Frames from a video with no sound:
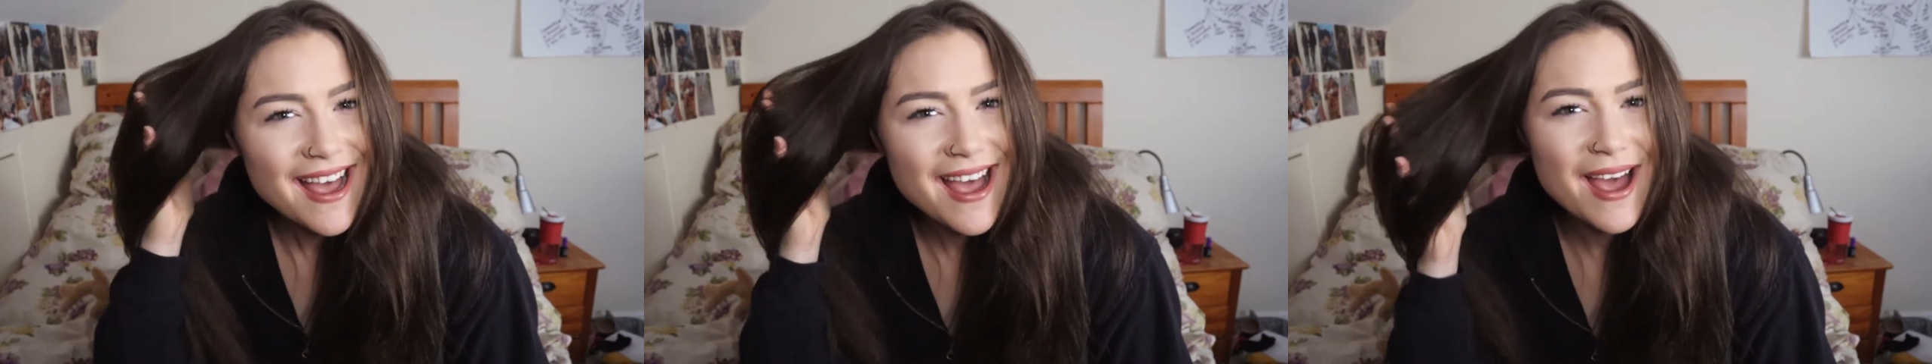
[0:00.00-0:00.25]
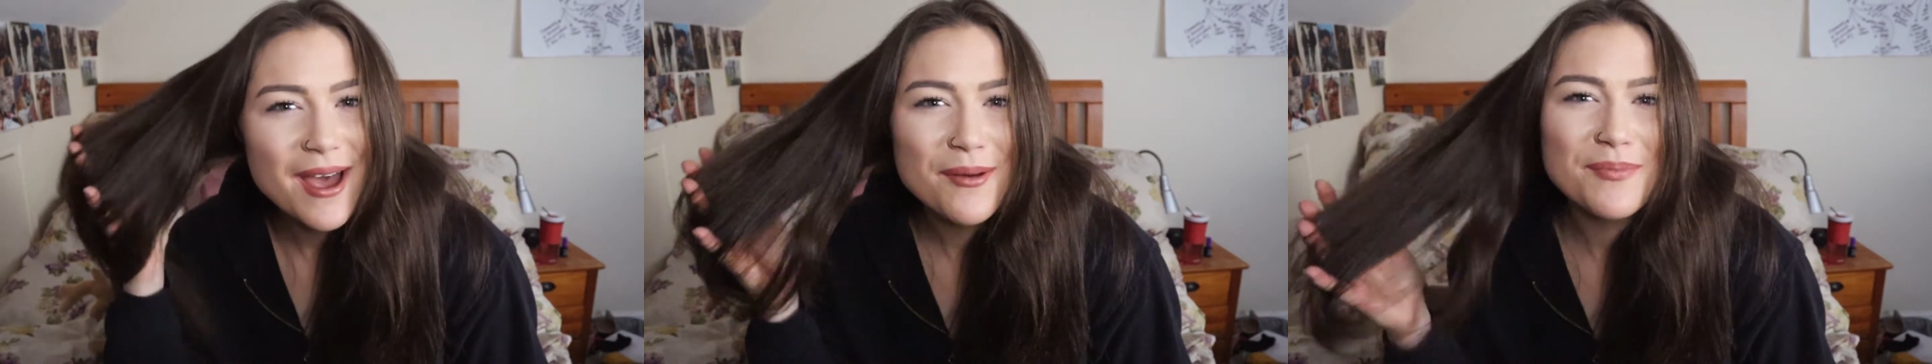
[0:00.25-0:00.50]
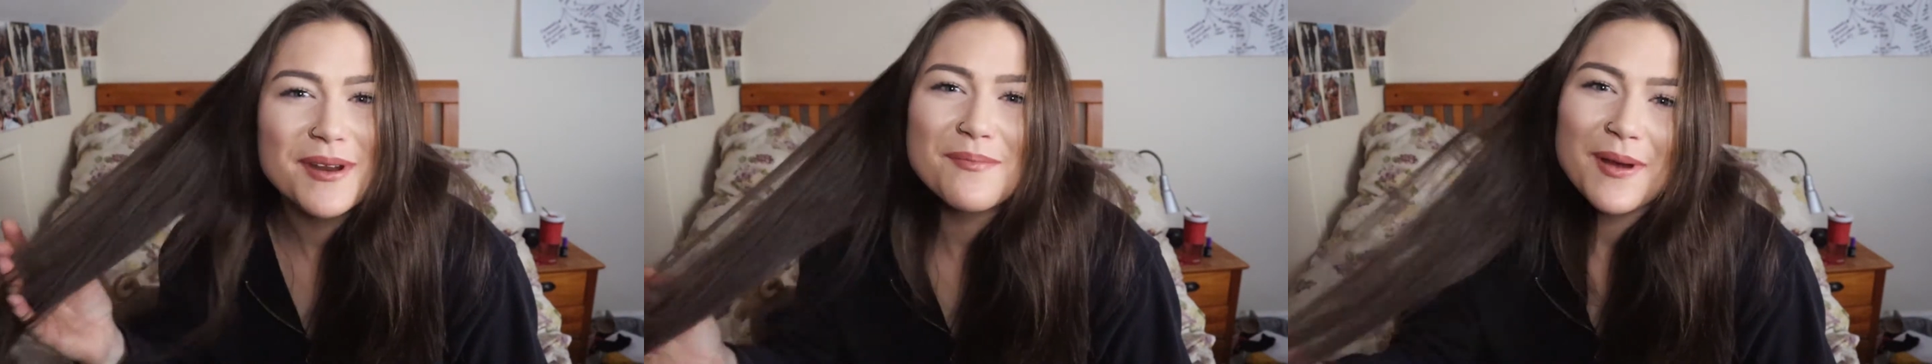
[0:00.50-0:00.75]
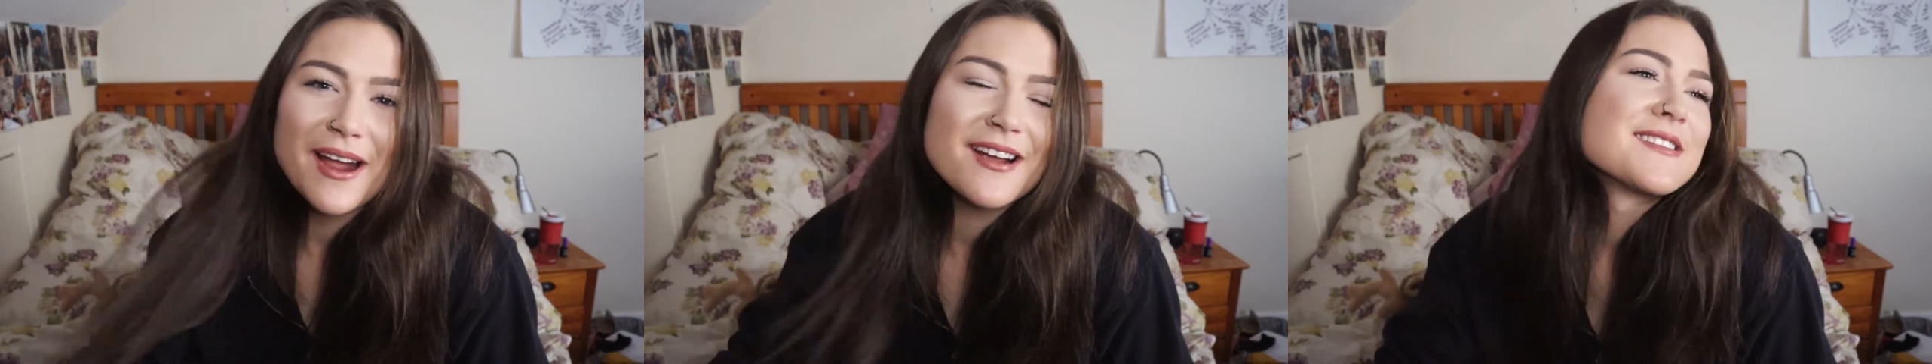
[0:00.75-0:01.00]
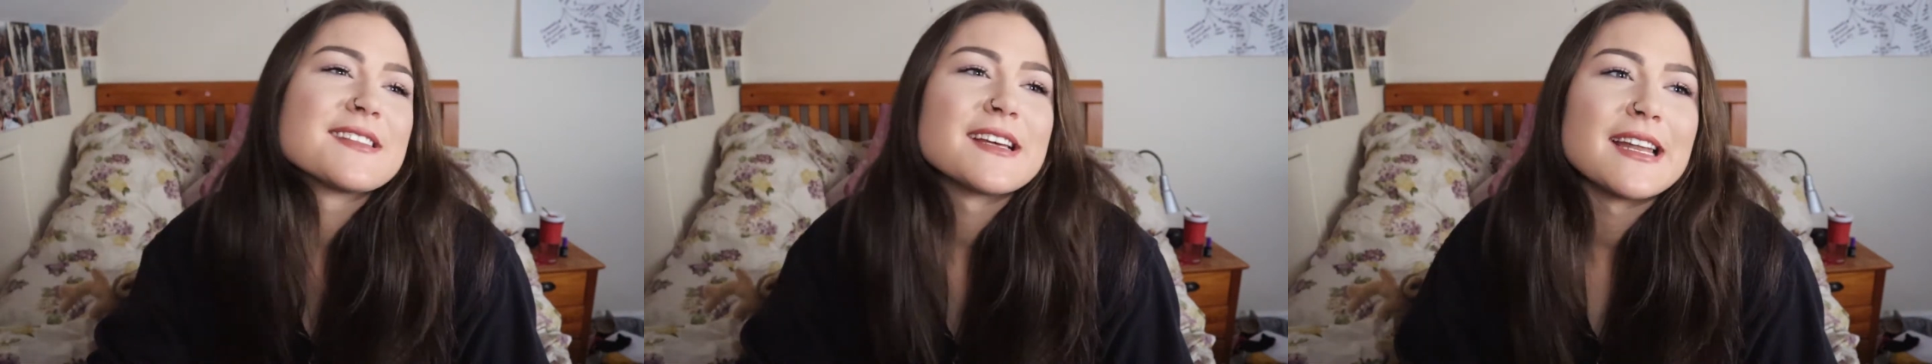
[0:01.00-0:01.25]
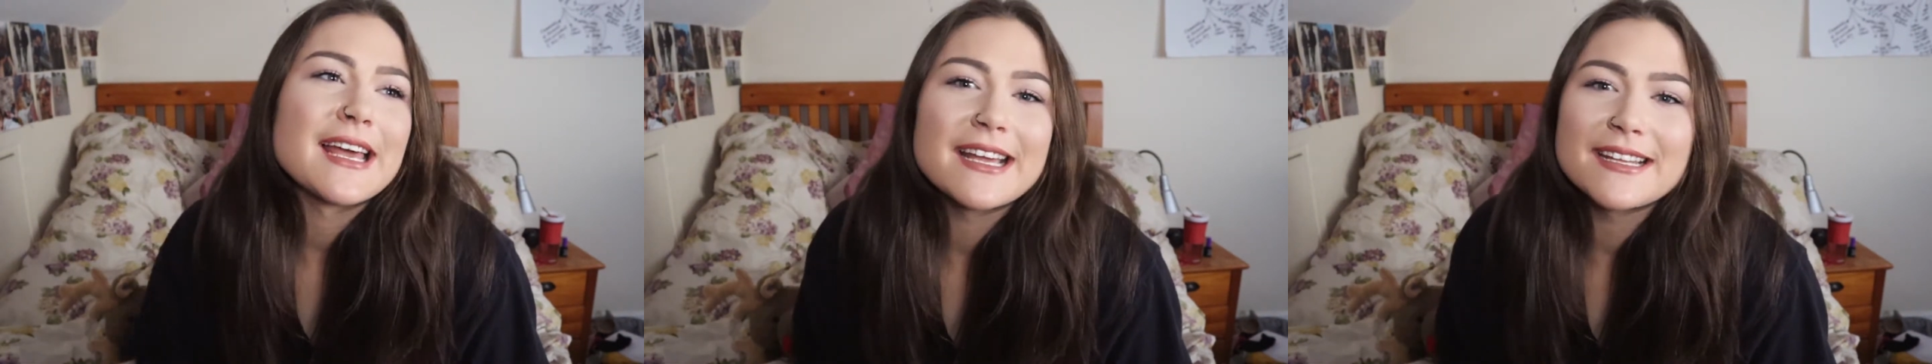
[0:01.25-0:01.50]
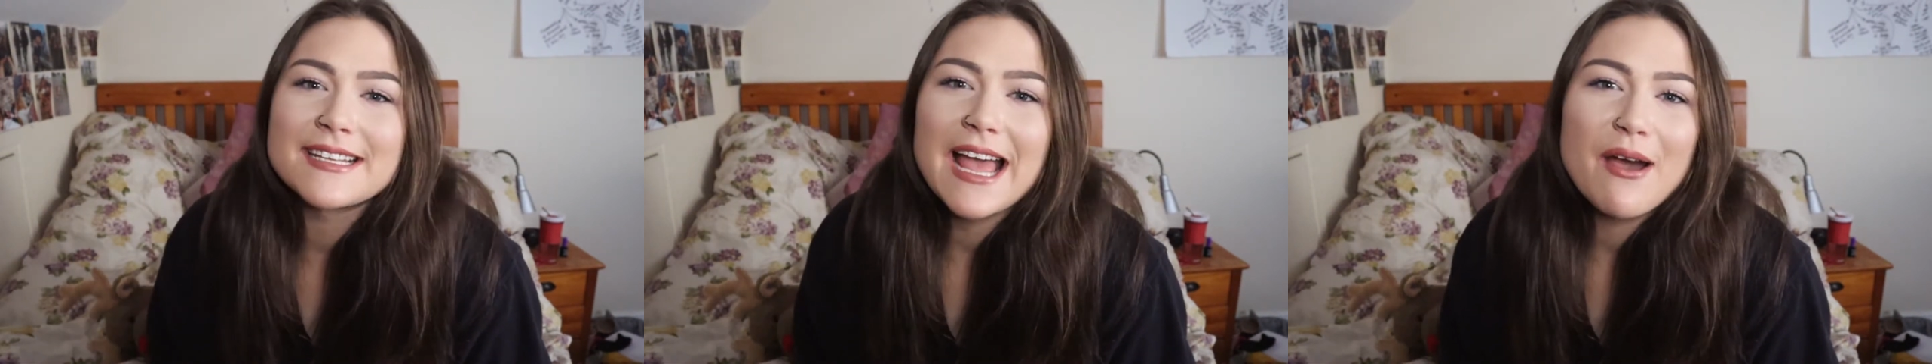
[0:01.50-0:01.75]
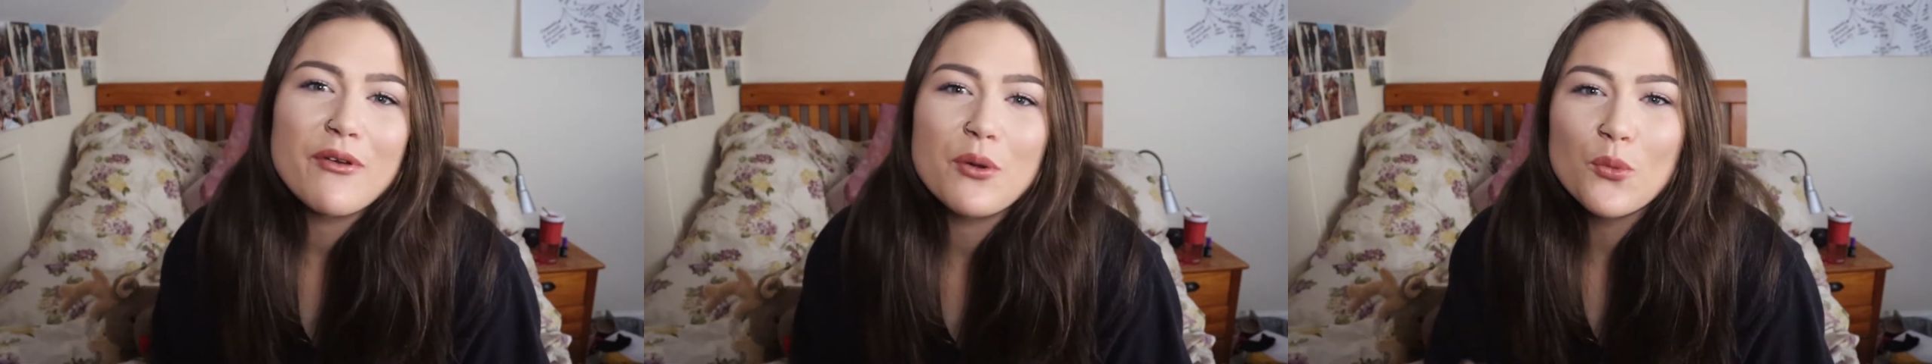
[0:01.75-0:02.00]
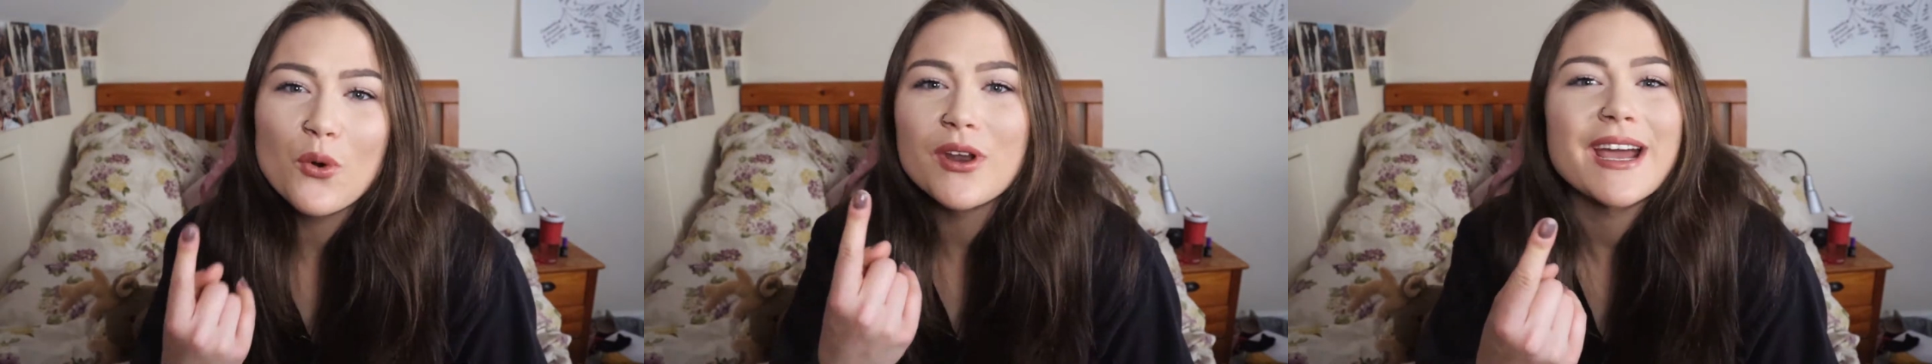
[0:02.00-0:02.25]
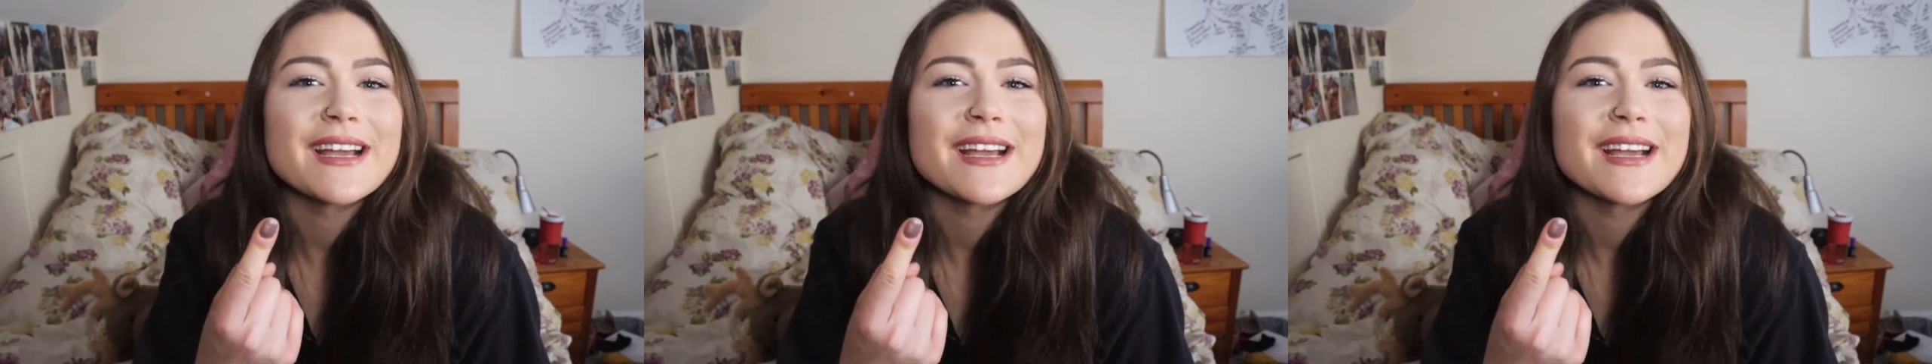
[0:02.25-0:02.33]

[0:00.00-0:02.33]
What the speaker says: a bit embarrassed that like having one